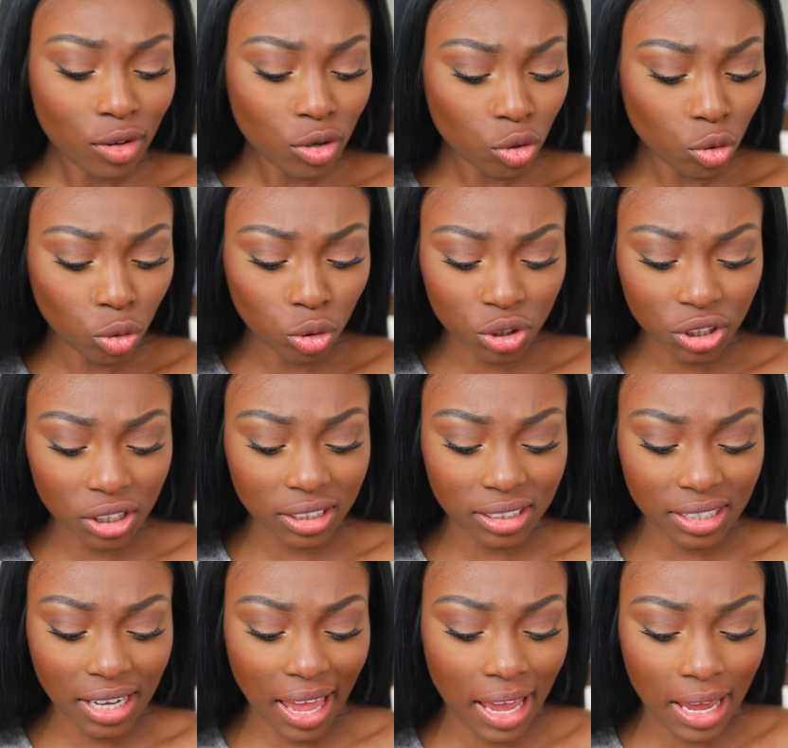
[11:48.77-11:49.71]

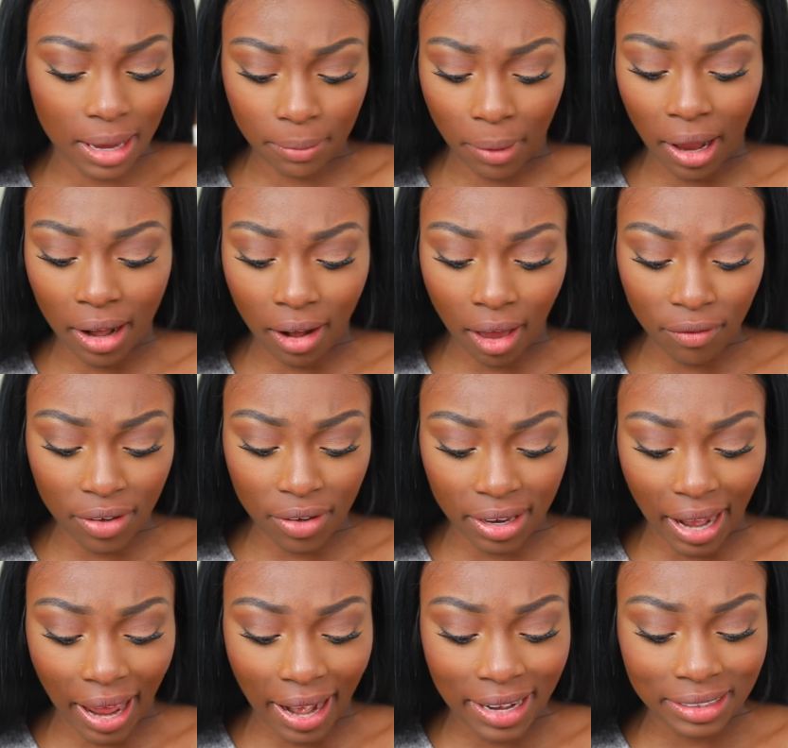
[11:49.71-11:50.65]
Gorgeous name, I love
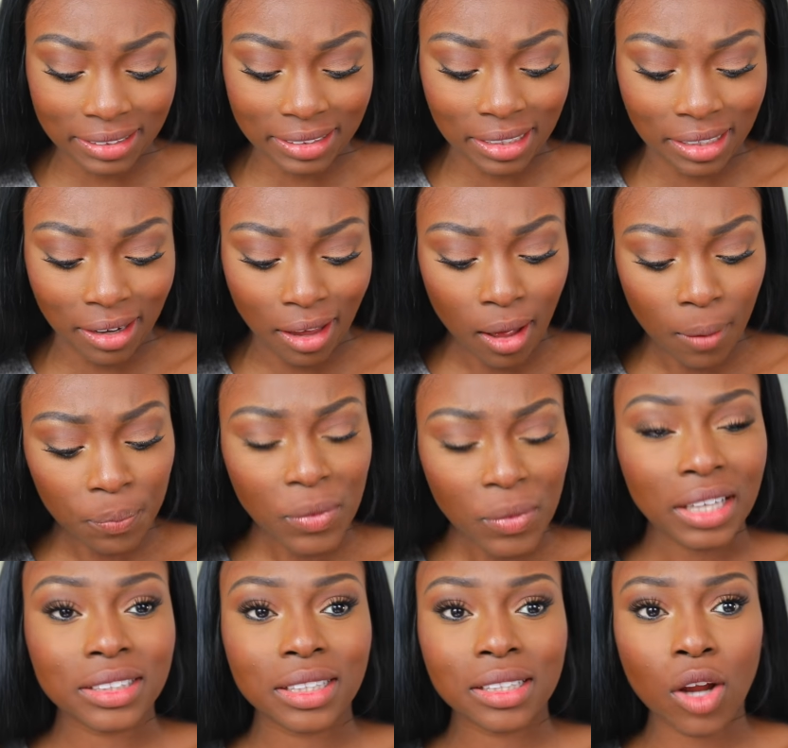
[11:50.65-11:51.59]
it. And it's an
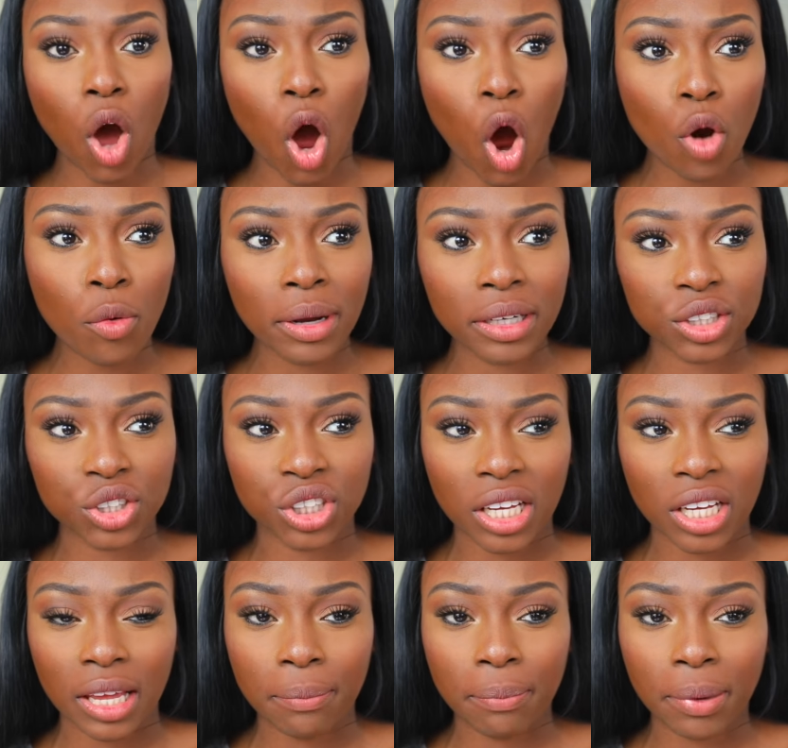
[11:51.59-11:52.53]

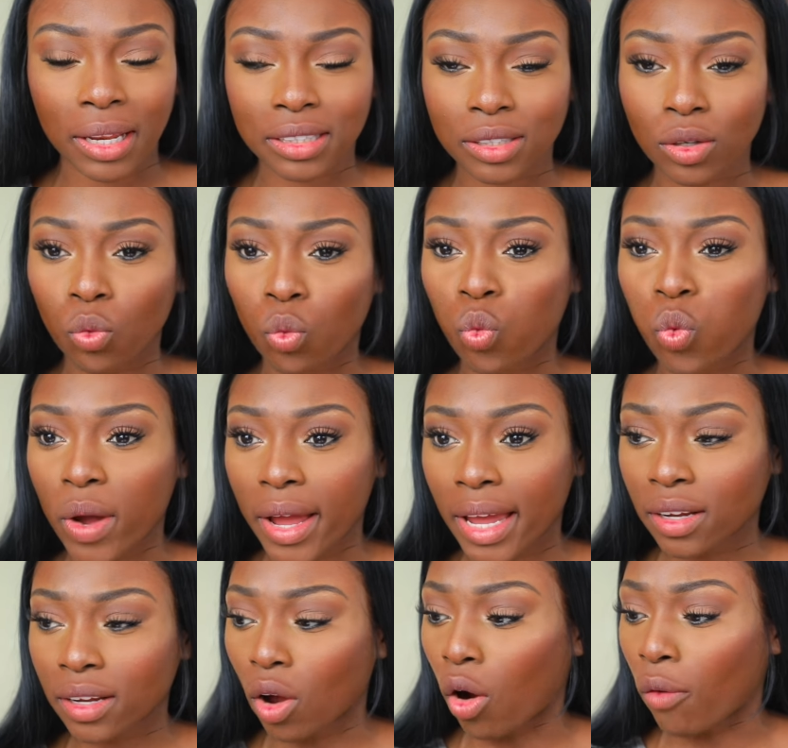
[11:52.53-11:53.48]
orangey, but it's a
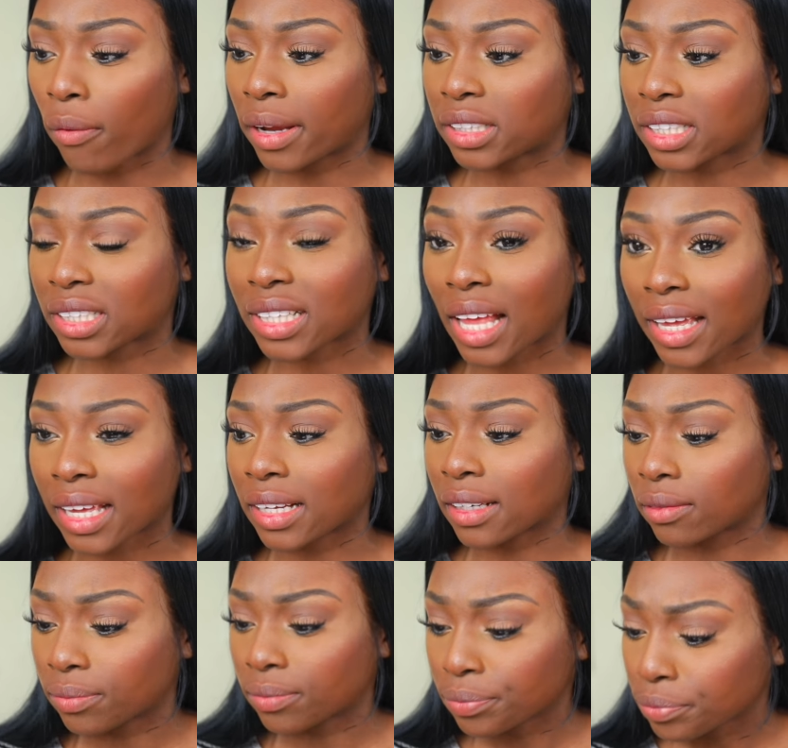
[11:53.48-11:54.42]
weird orange. It's like
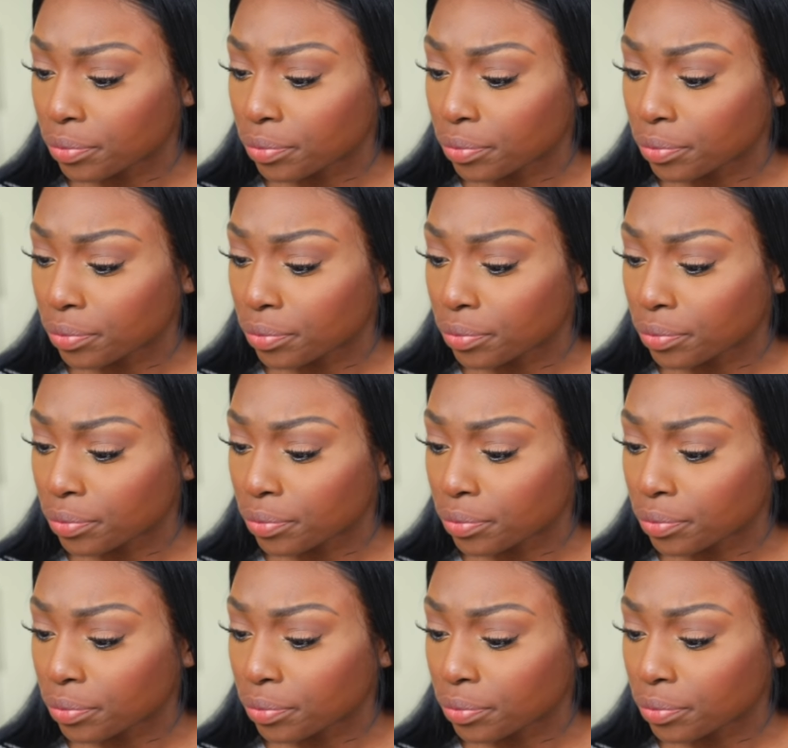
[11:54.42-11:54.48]
a